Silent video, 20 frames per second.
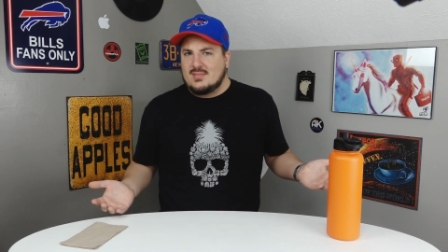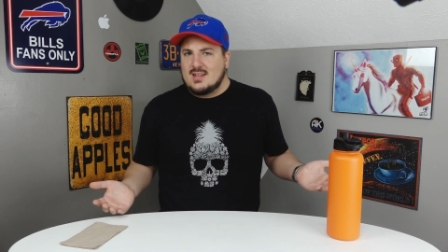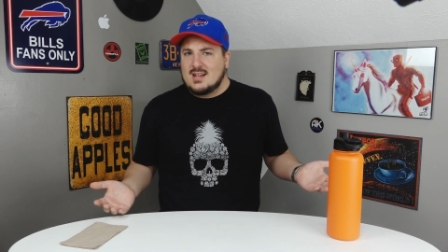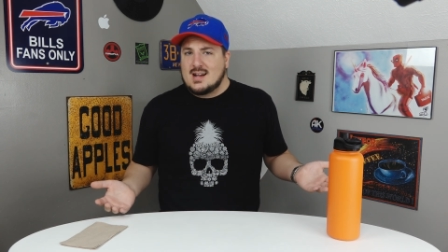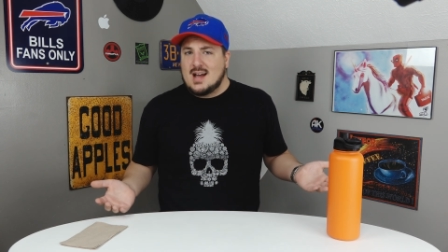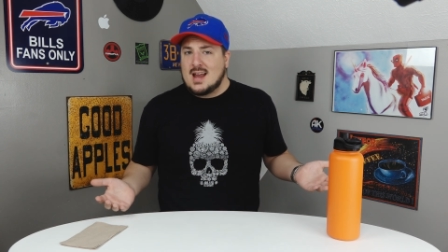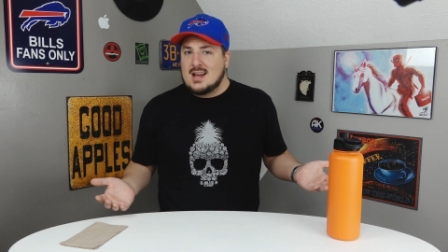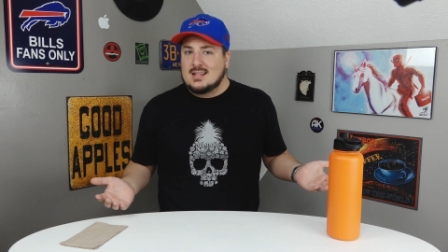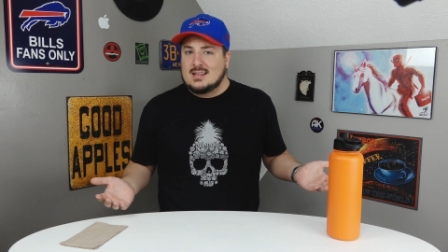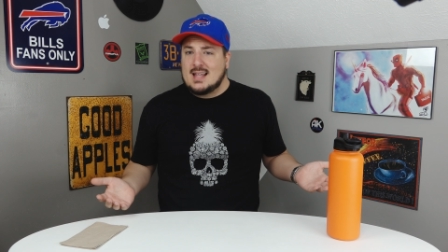
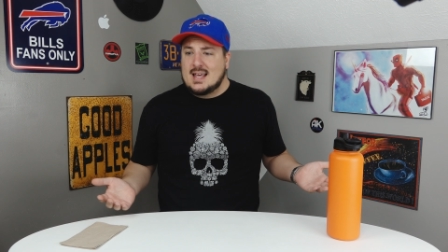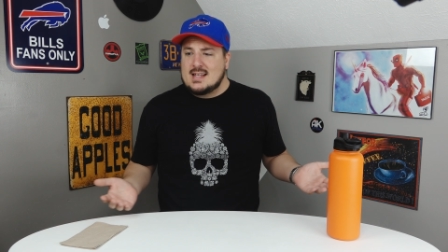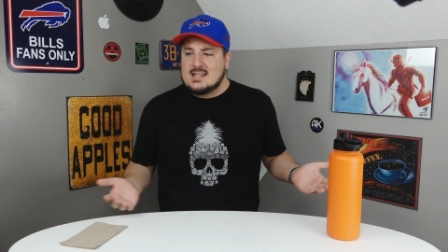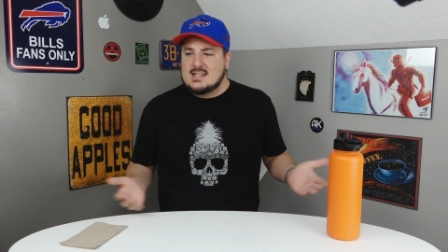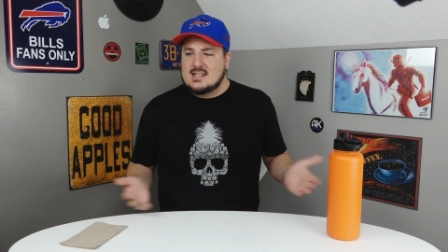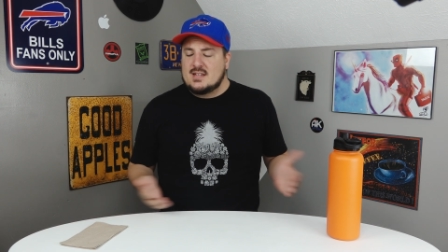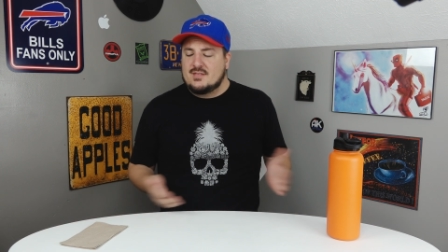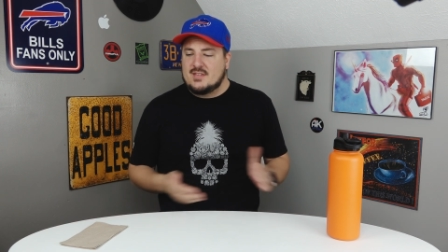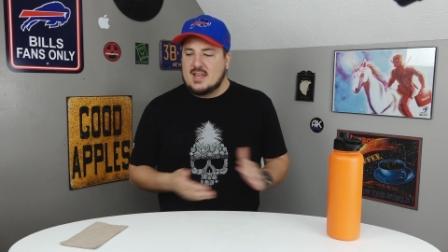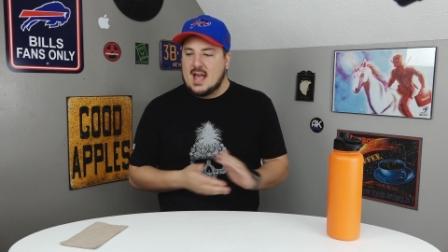kind of
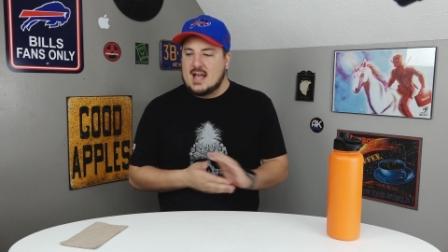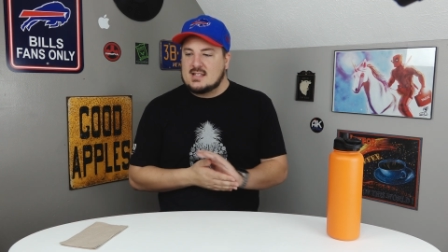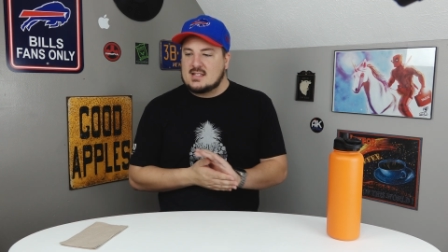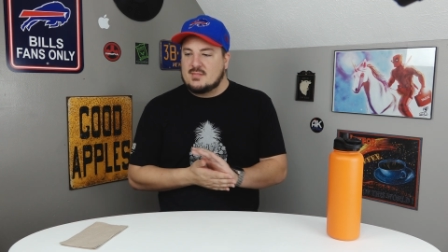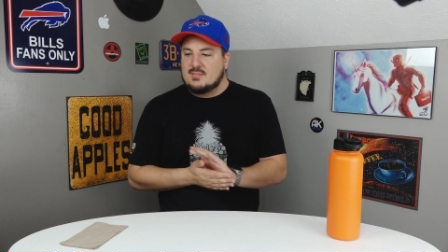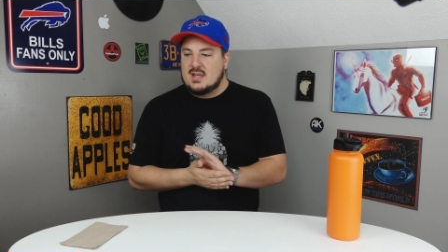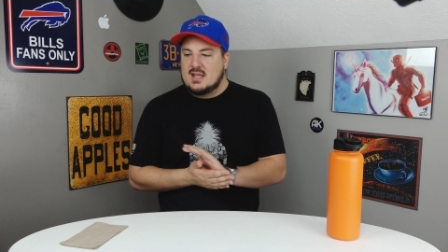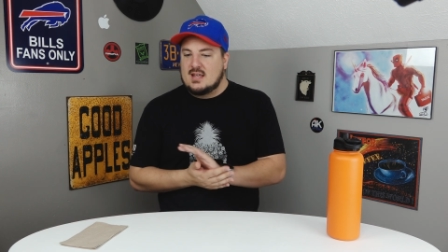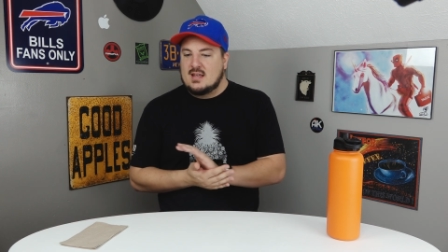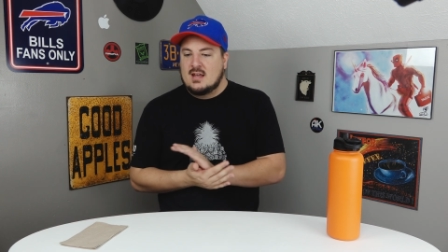lazy if you
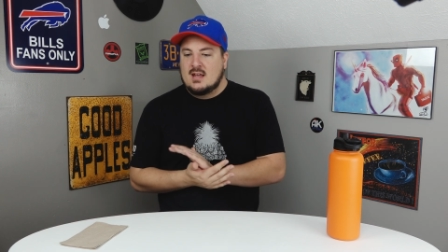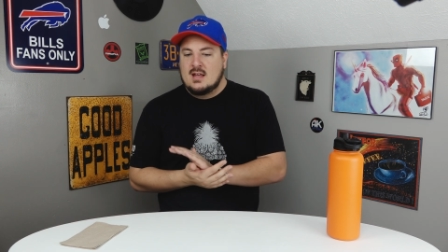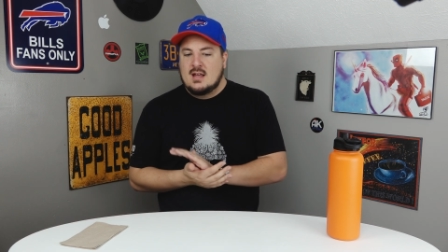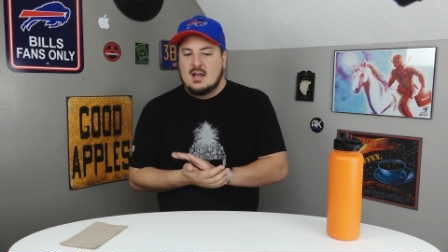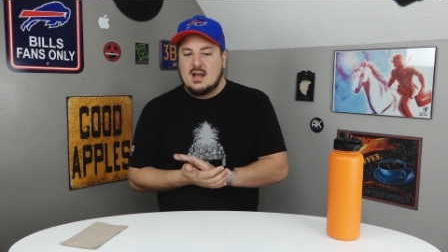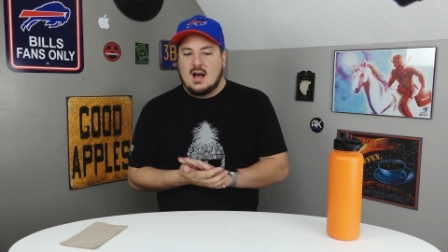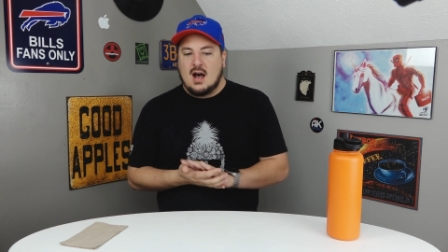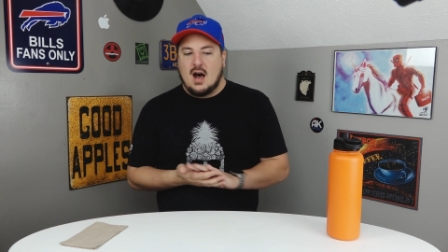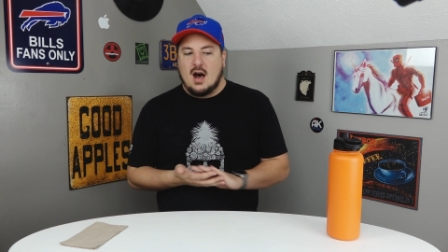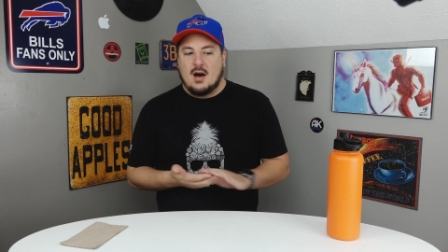ask me.
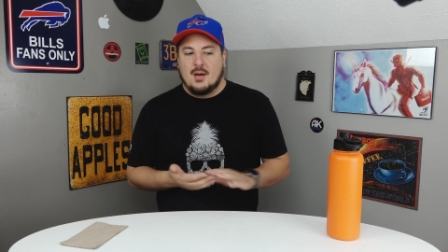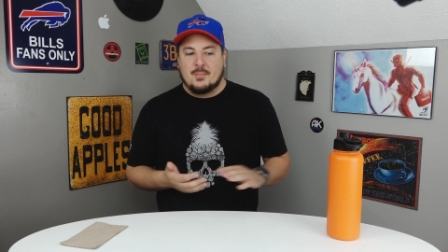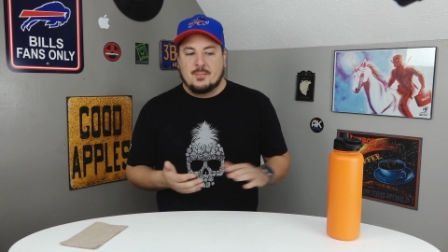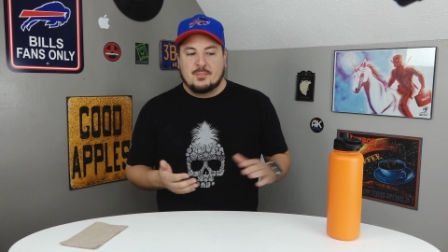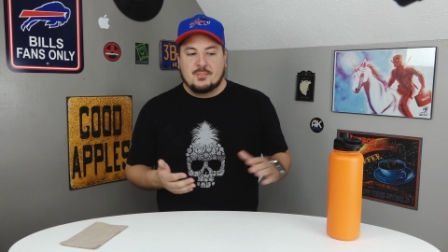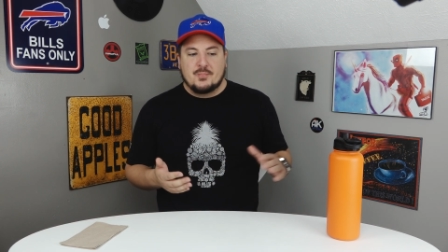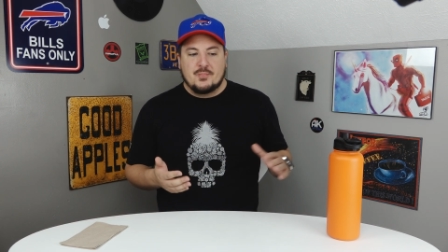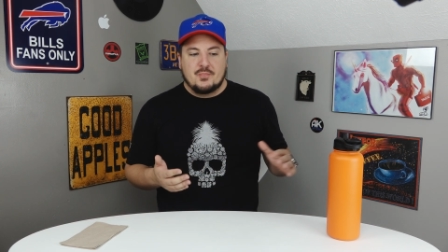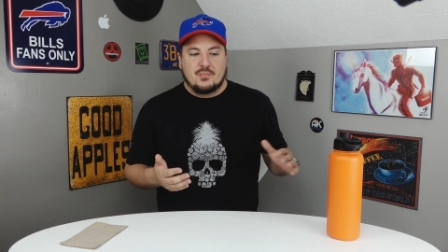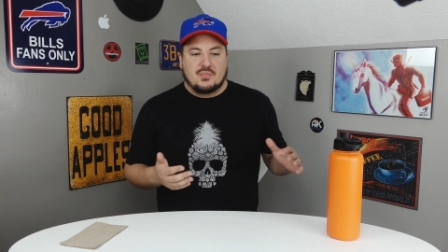
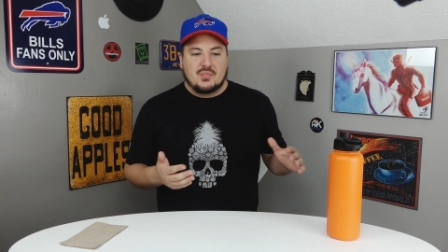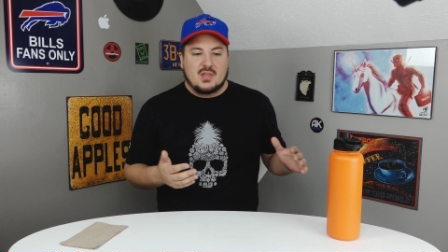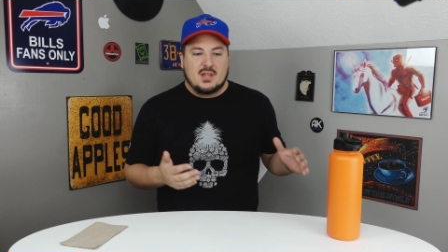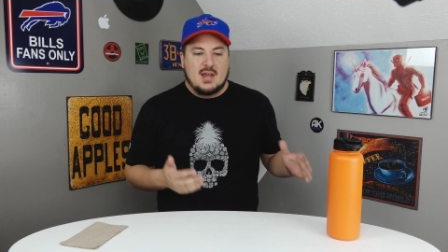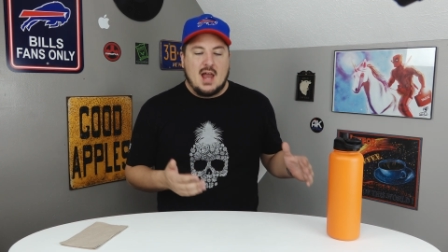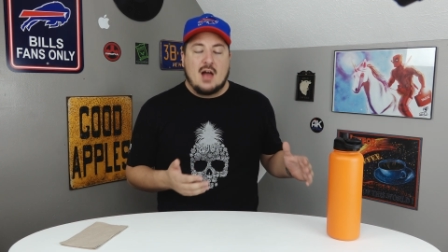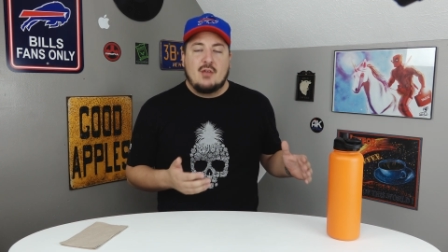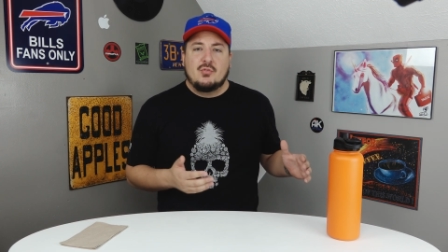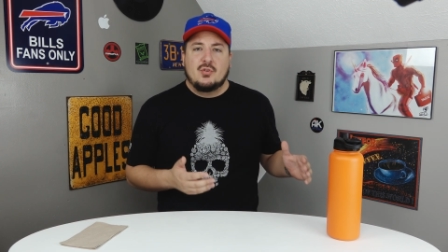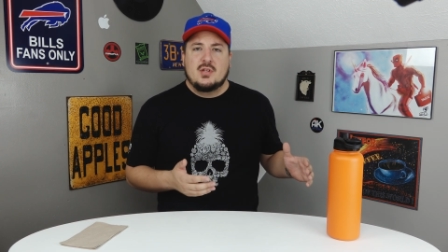Um,
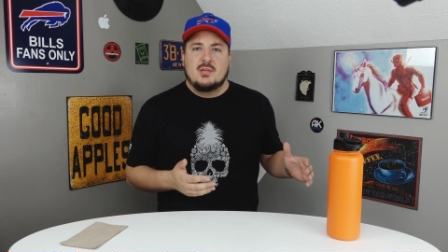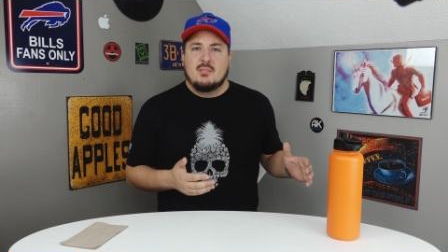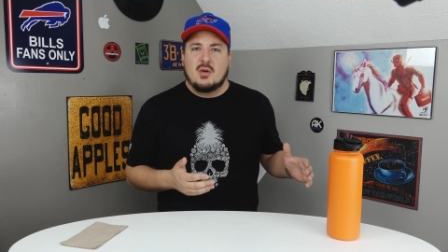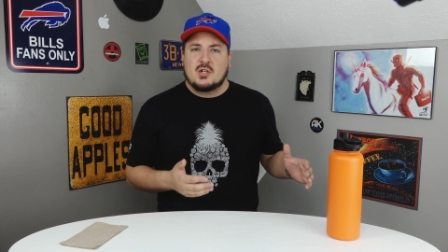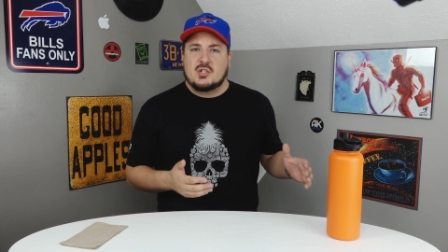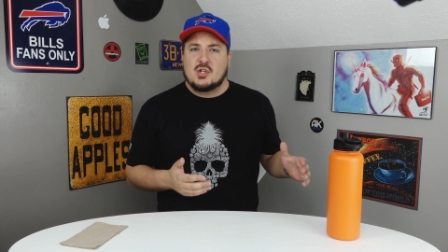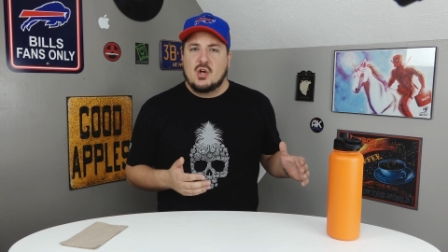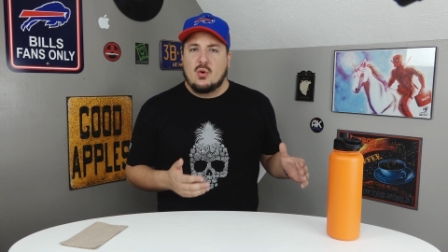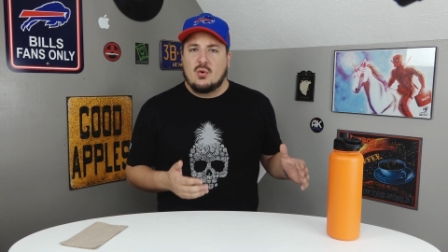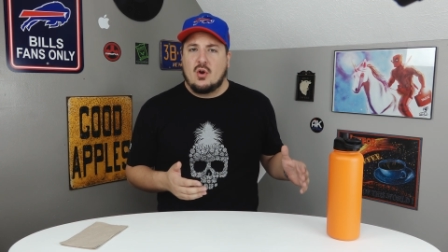not really
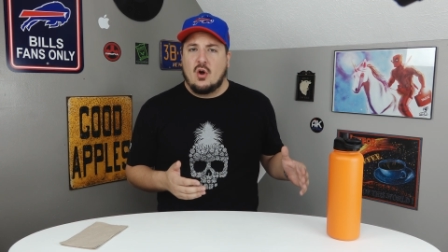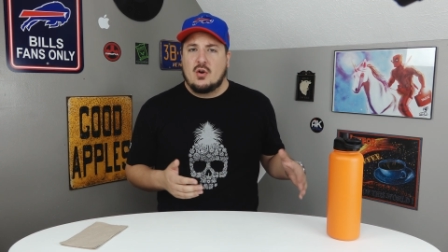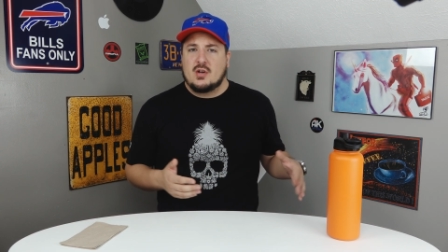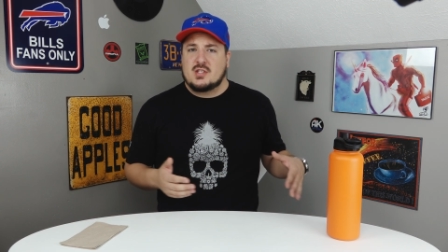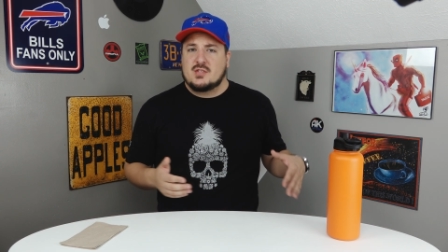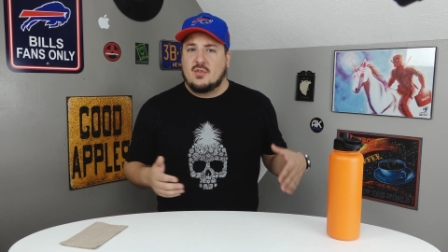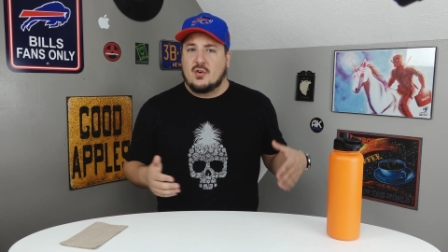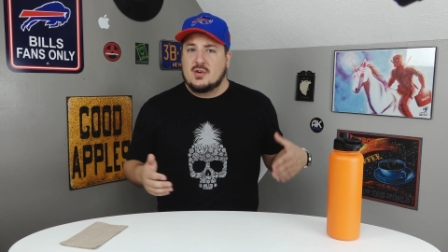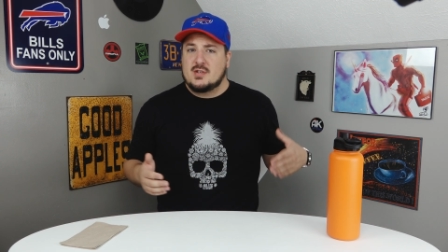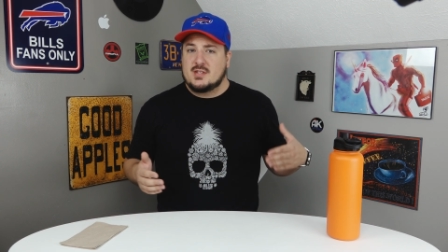much going on
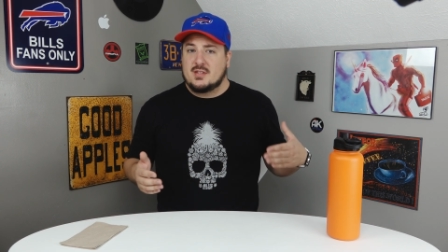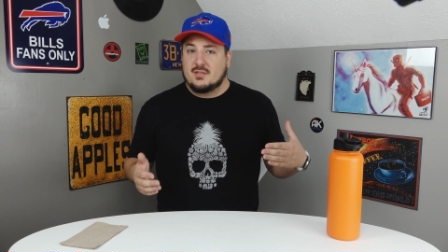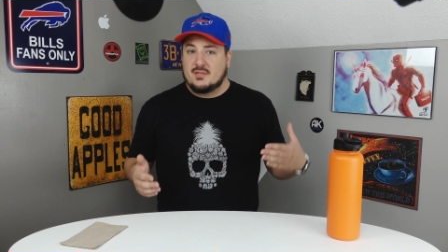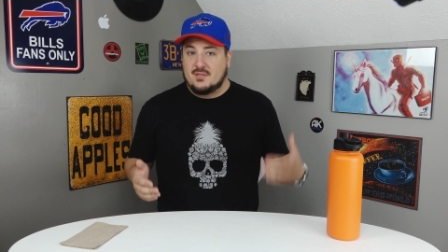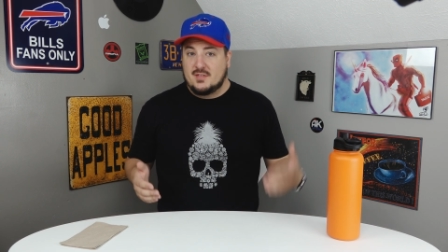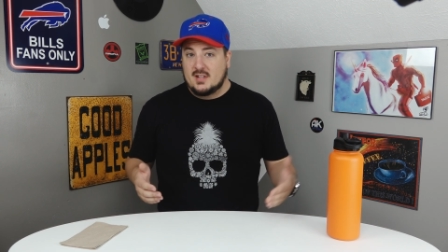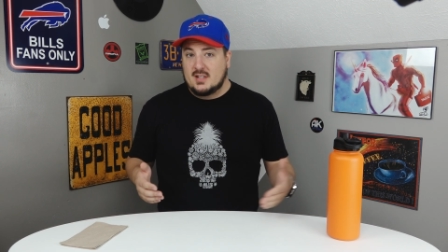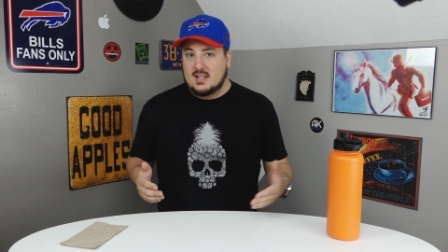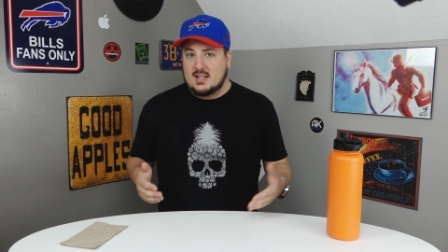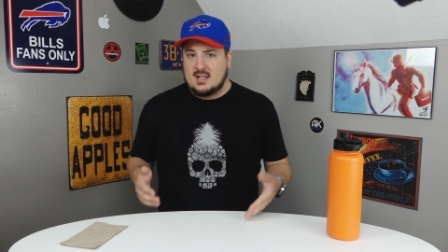as far as the
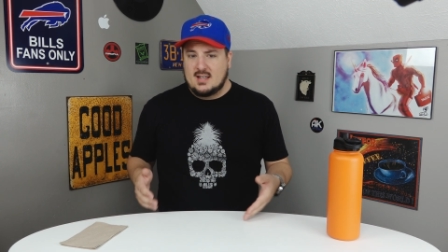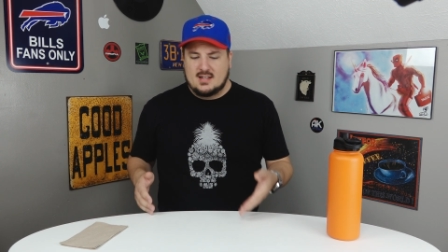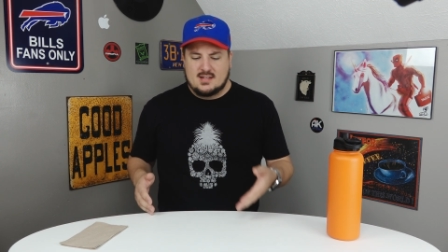filling.